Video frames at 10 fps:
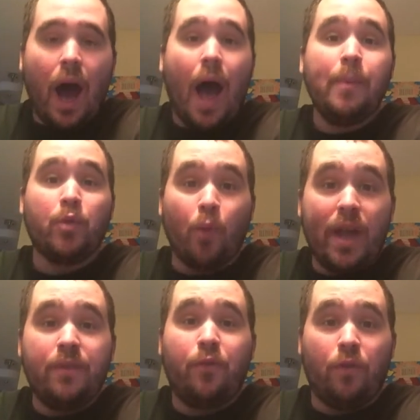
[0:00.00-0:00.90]
I'm
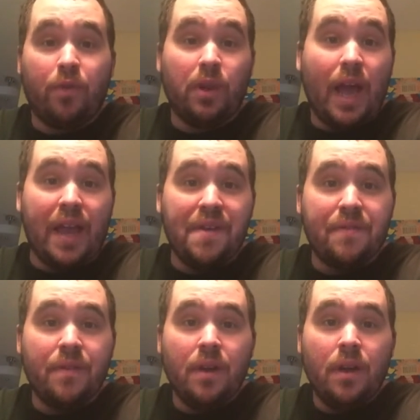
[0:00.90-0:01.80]
grateful for
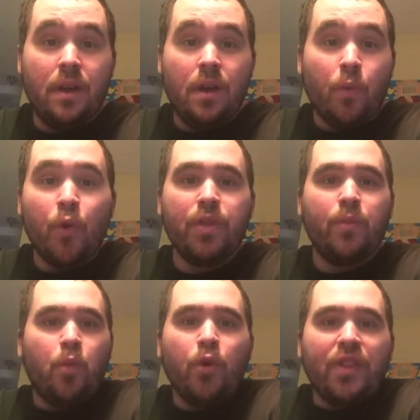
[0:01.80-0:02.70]
life. We're